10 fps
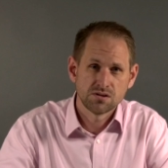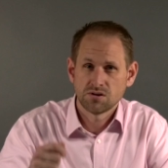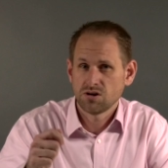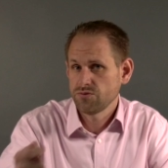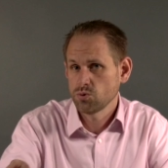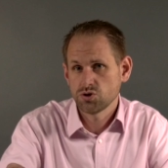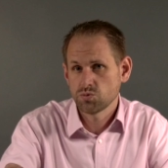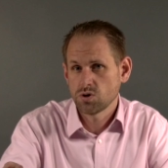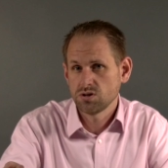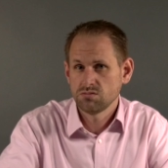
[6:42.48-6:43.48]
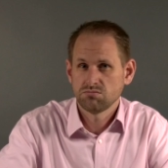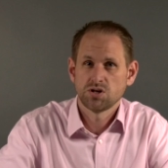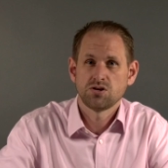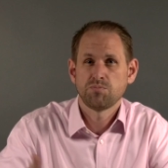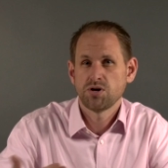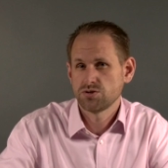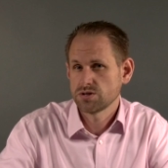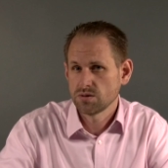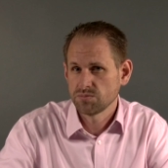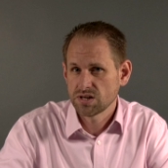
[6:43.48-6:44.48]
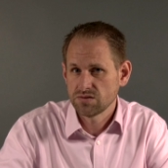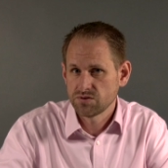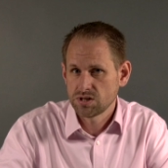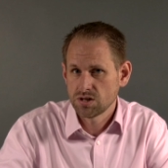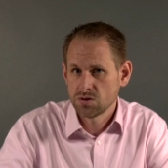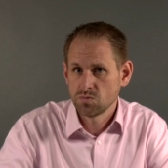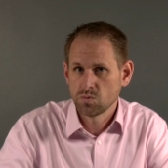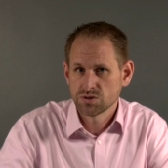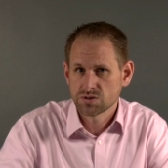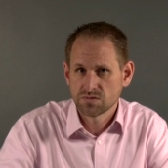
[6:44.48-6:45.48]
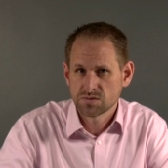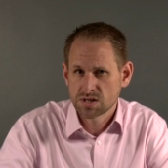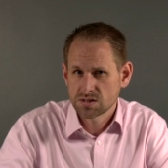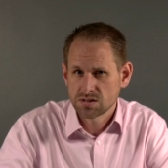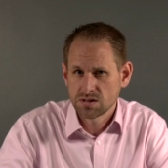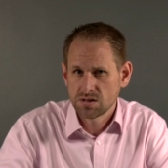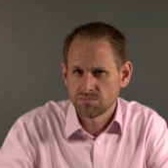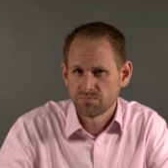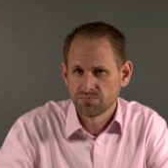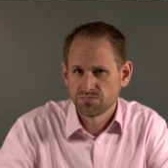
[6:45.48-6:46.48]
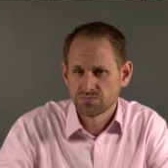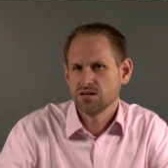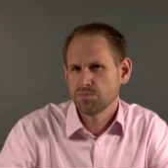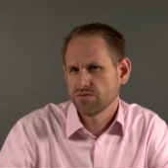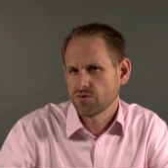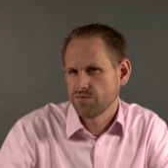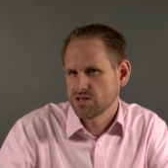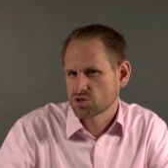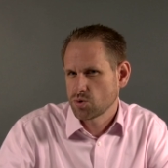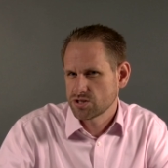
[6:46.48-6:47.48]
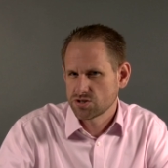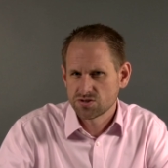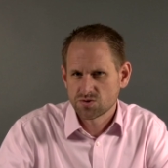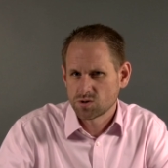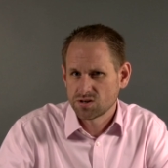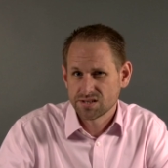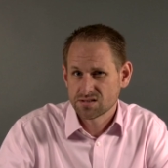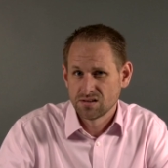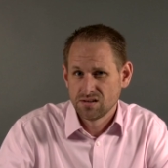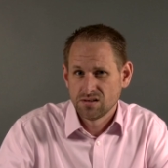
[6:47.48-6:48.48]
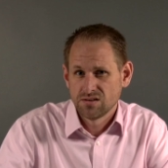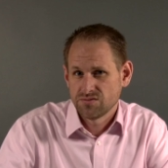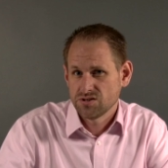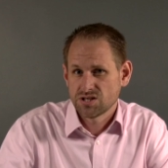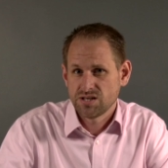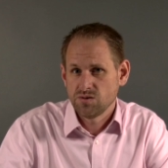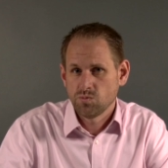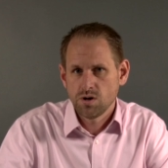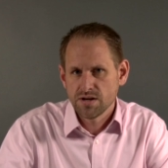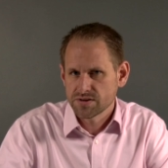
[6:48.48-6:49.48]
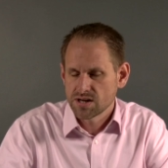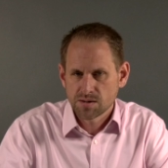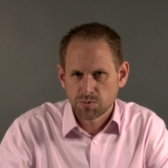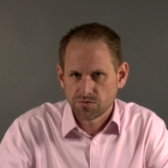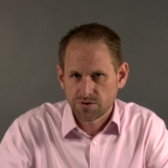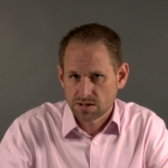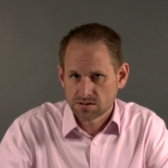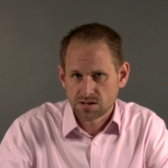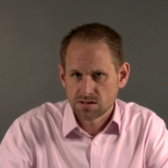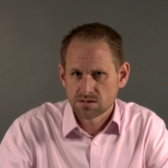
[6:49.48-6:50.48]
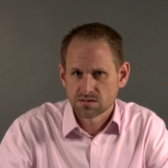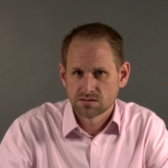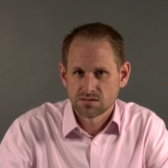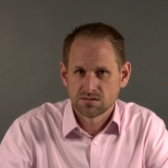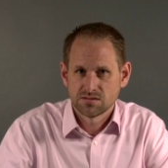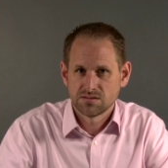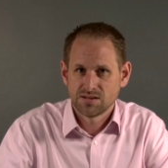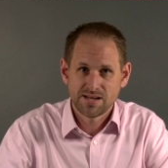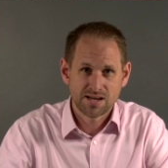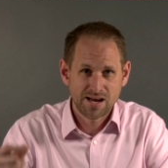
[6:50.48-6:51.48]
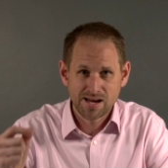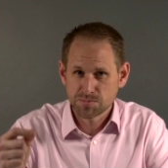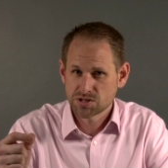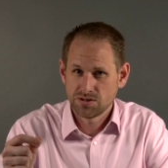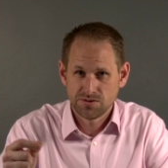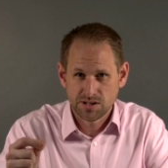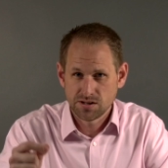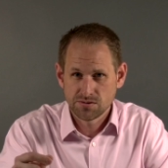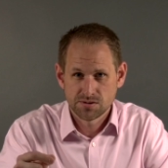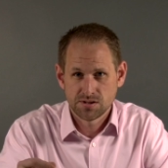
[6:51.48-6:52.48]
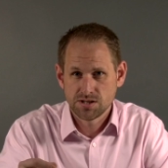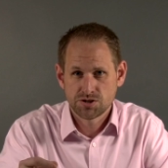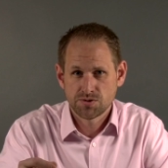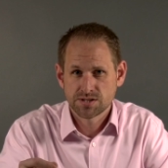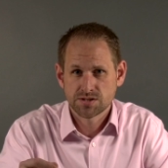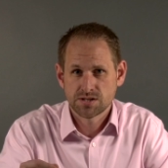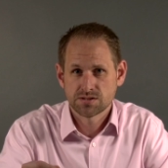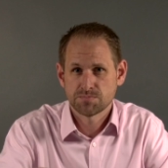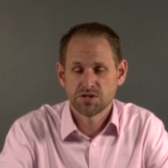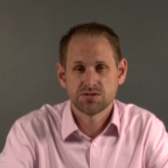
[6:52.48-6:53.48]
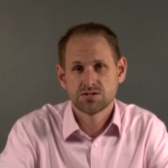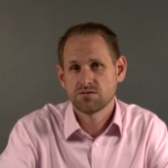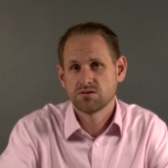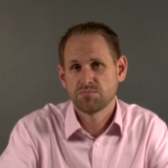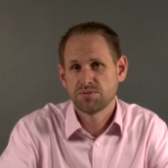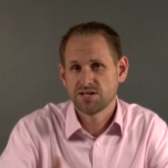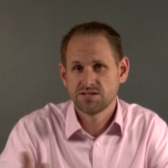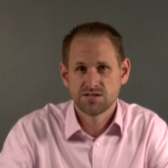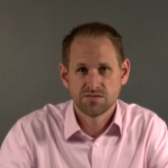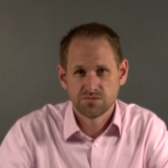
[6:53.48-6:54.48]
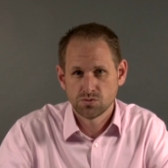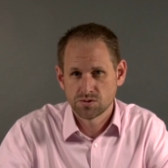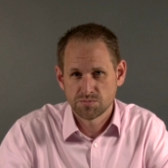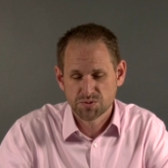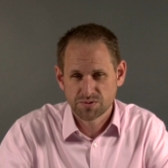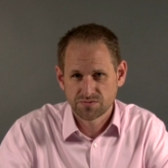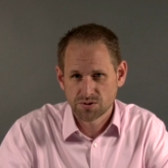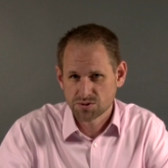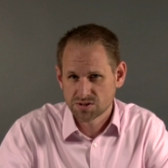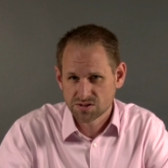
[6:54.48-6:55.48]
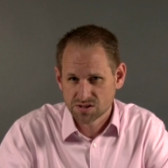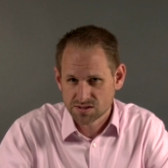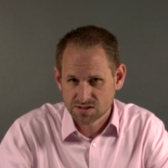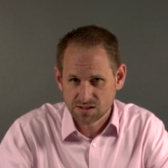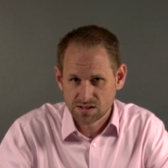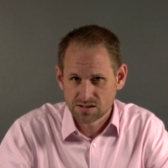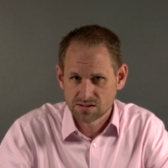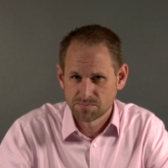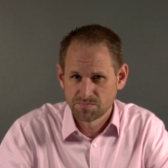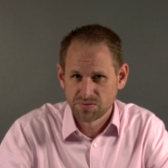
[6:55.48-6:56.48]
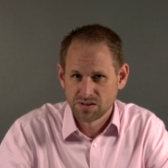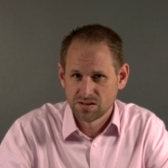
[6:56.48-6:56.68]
Now, I've ordered one, and I'll post an update video once I've tested it. A couple of obvious questions arise. Firstly, why haven't Apple fixed this? They absolutely know that the issue exists, because there are plenty of forums with folks discussing this.